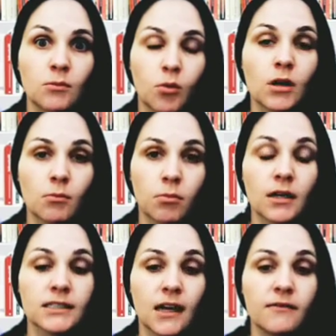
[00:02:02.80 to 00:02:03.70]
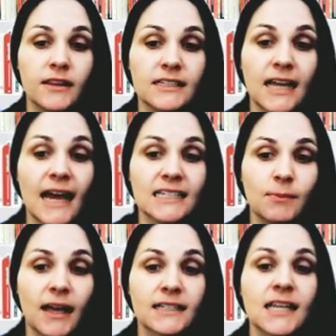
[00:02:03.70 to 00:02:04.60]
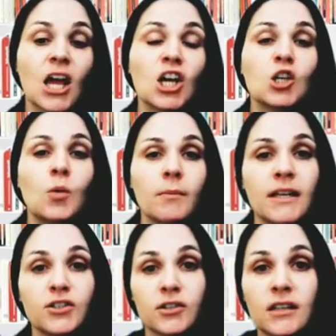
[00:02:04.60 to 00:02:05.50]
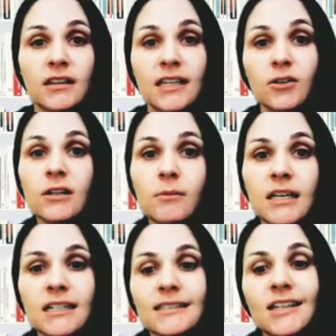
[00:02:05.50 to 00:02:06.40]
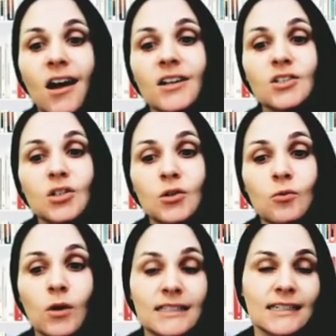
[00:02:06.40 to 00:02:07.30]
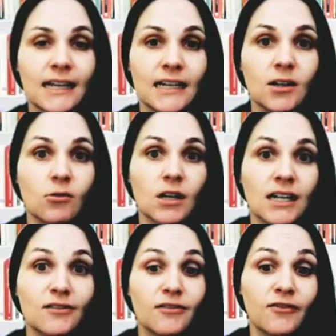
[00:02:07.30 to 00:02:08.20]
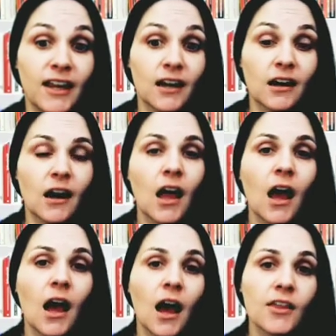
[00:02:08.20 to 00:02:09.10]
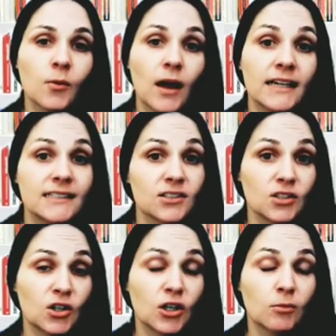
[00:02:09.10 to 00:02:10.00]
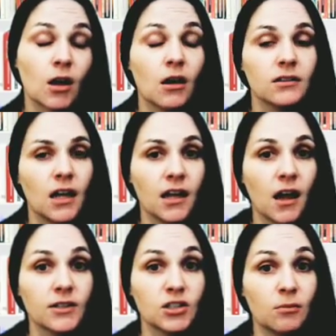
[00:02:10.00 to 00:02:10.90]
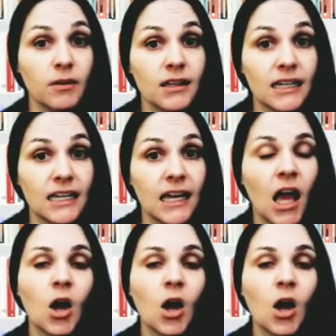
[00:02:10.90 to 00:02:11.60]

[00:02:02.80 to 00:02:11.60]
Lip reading: important parts of these aspects, you want to make sure that the agreement is not too one-sided or unfair. Otherwise, there's a term called unconscionability